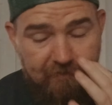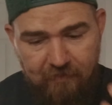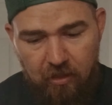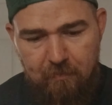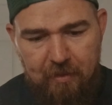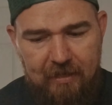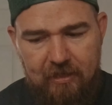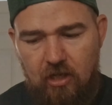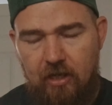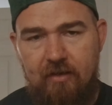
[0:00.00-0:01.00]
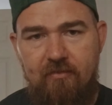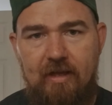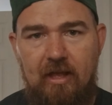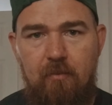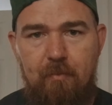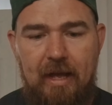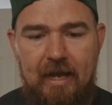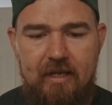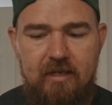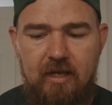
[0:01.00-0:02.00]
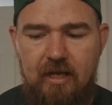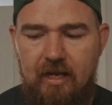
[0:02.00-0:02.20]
felt a bit kind of held back